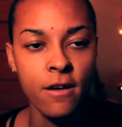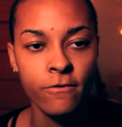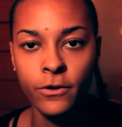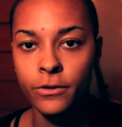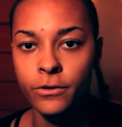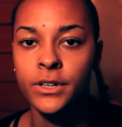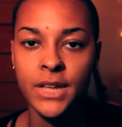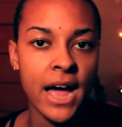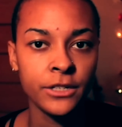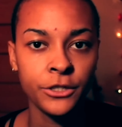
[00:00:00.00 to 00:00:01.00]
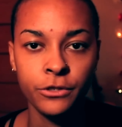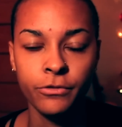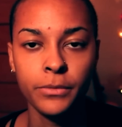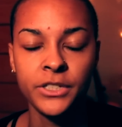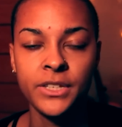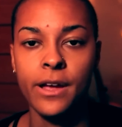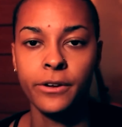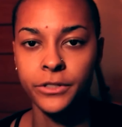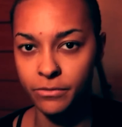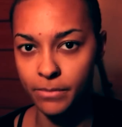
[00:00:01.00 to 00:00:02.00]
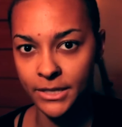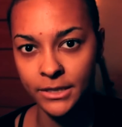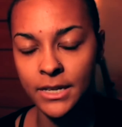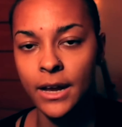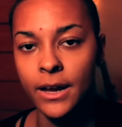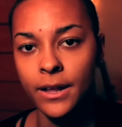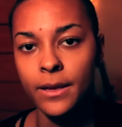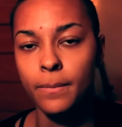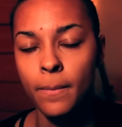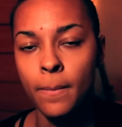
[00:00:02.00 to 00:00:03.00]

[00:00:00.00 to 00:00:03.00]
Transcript: further detached from the standards of my society.